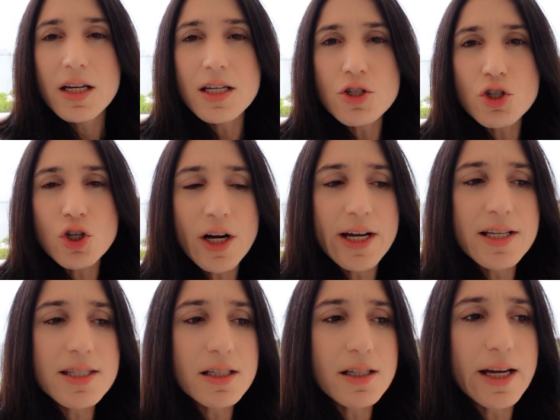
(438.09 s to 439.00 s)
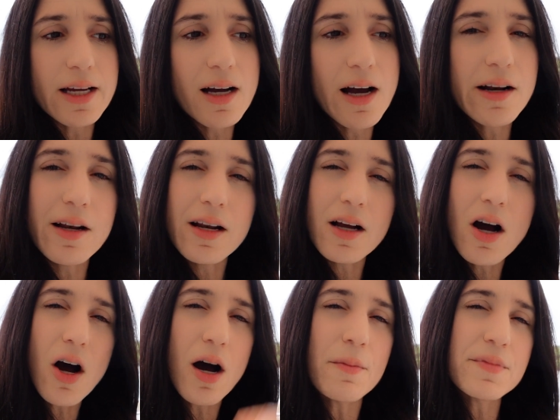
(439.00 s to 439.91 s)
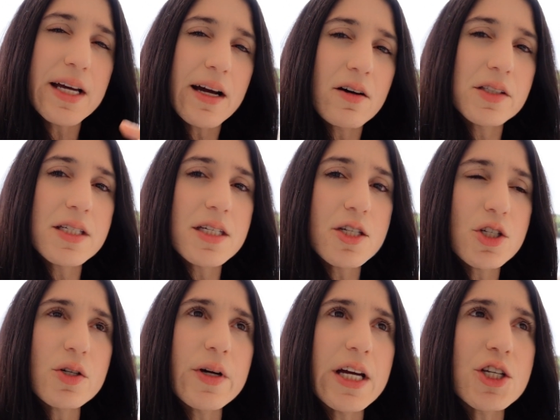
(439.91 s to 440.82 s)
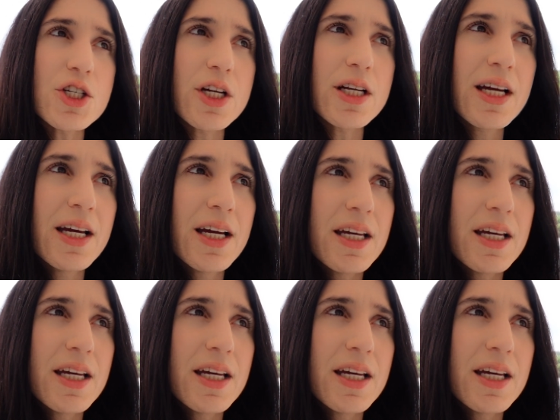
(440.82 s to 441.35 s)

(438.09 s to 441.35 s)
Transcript: is trying to like kind of calm down the situation.